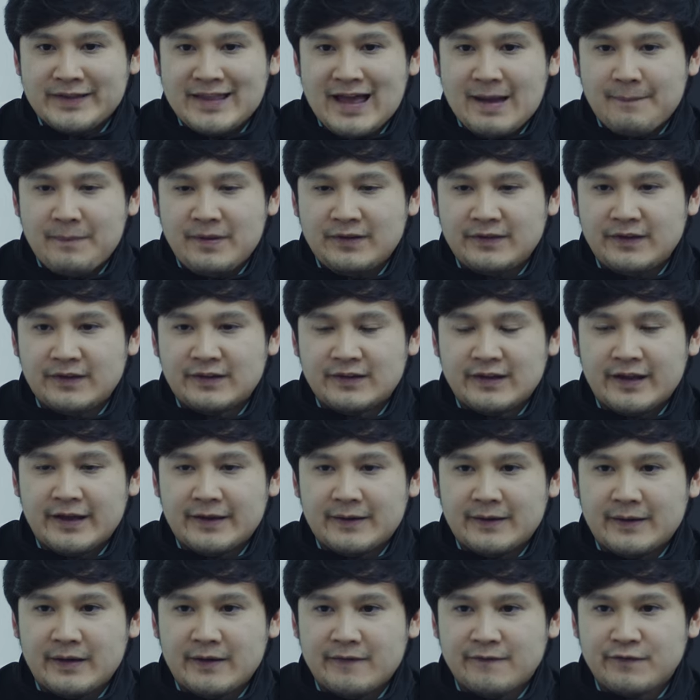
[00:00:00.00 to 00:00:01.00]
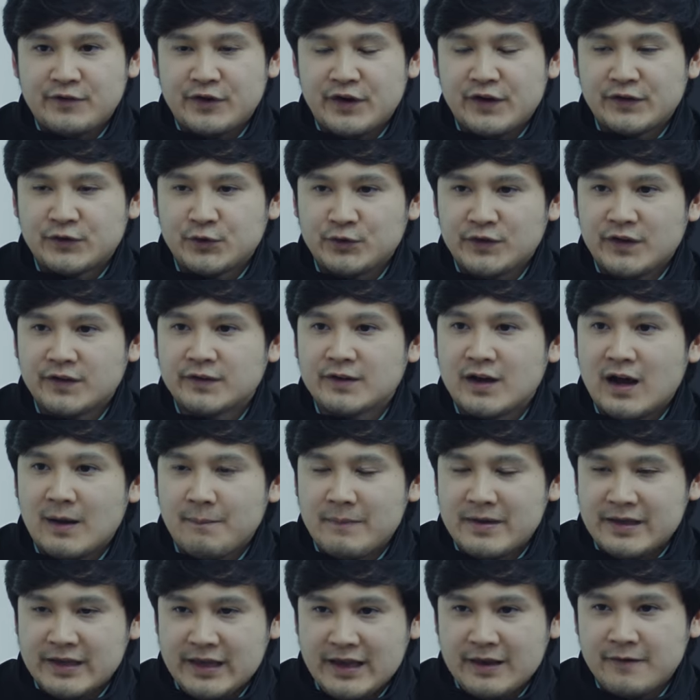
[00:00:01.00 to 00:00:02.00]
what happens is like if there are students
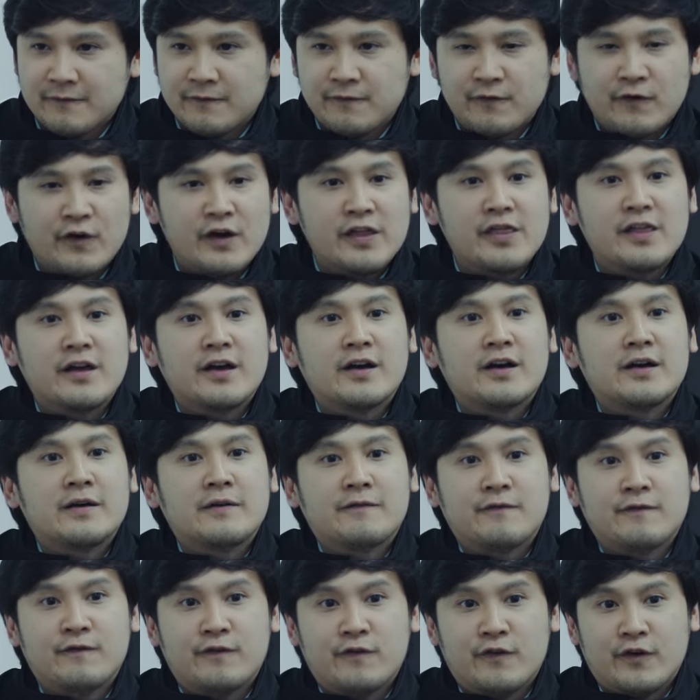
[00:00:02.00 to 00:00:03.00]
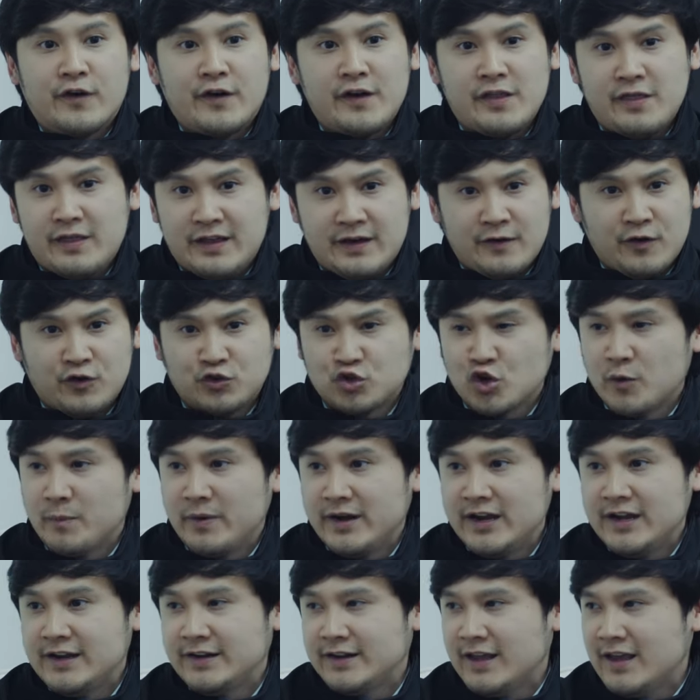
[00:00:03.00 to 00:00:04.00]
coming in for the for the
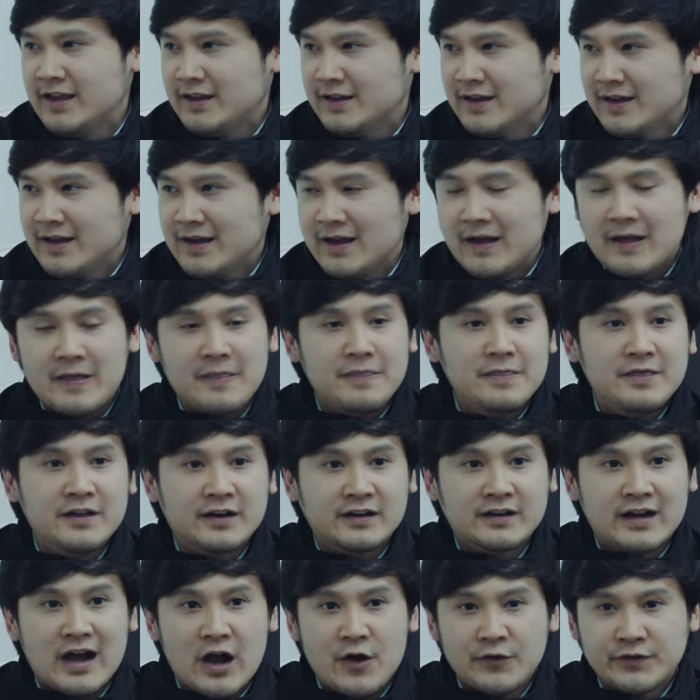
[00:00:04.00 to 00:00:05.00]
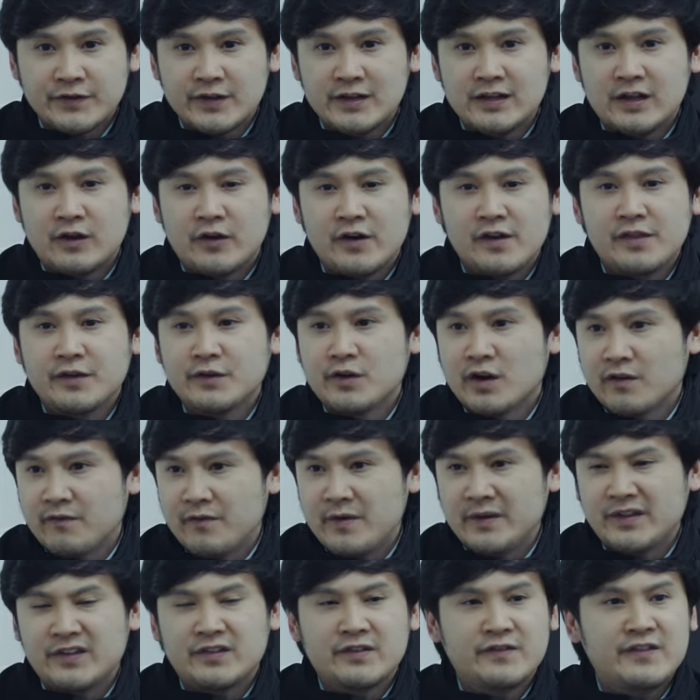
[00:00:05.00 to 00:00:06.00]
October intake, the council or the
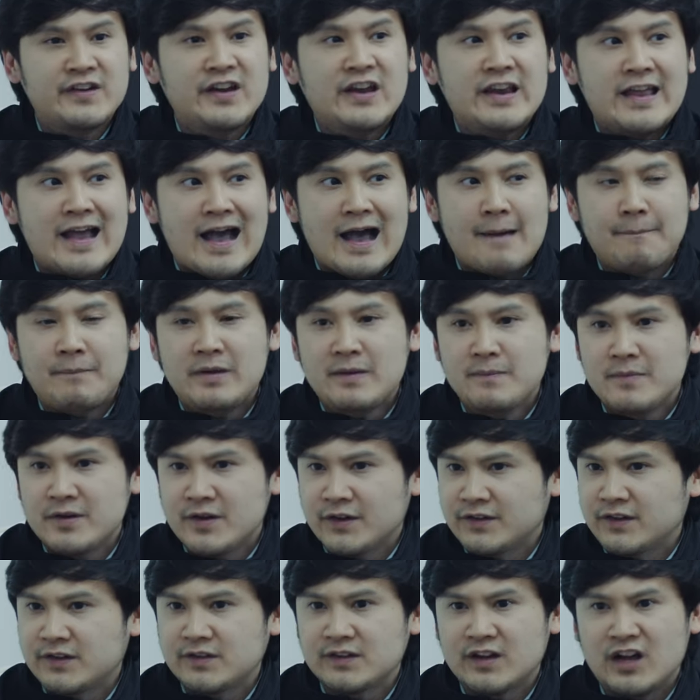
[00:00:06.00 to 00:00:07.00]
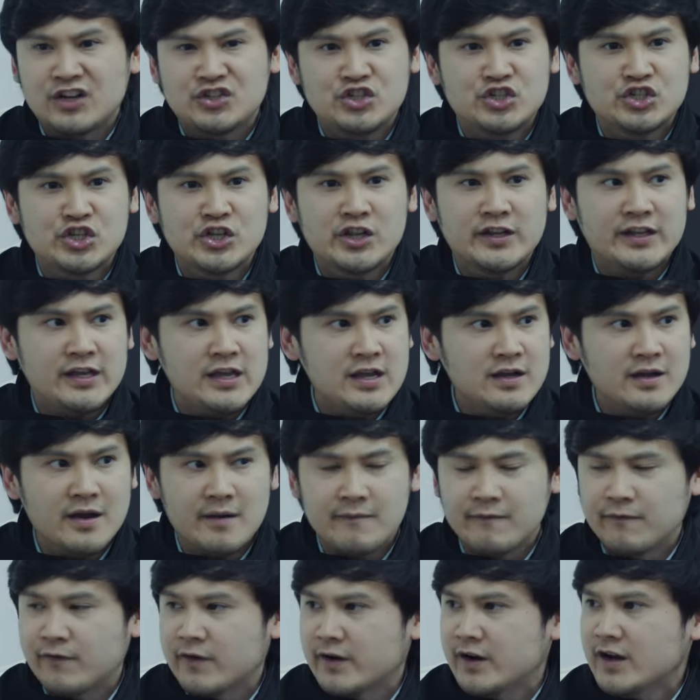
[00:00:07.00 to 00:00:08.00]
government is really happy because it's additional
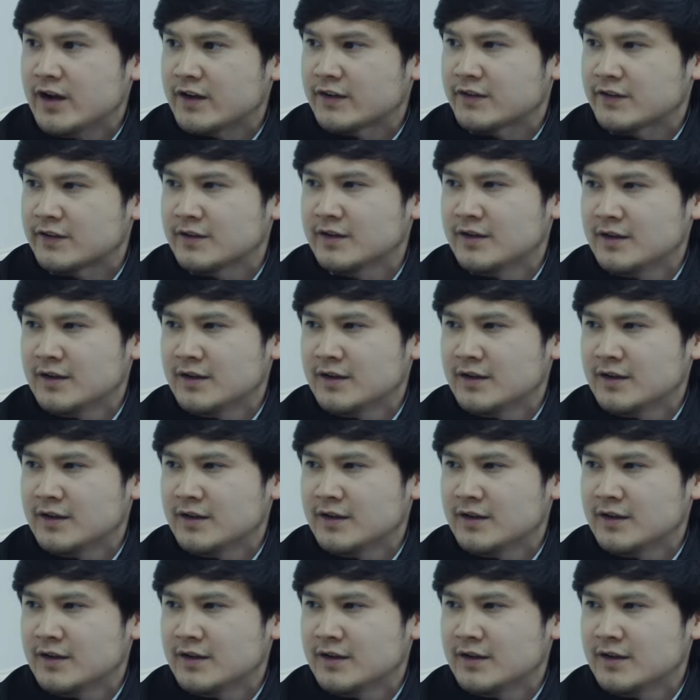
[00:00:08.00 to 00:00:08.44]
income for us.